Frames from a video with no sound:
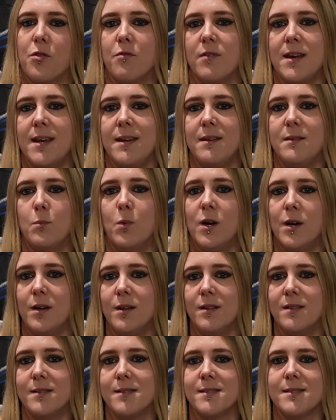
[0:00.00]
3
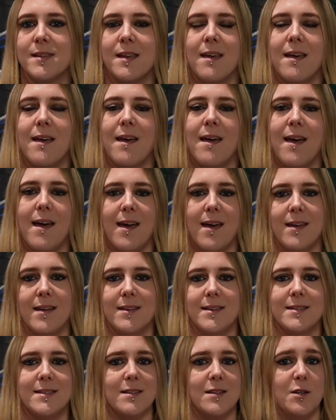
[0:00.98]
words,
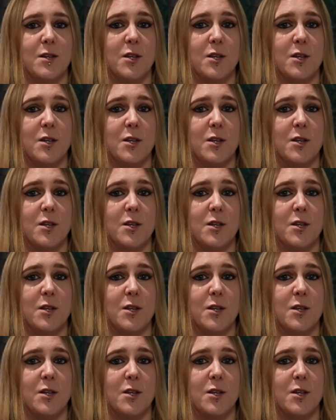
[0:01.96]
and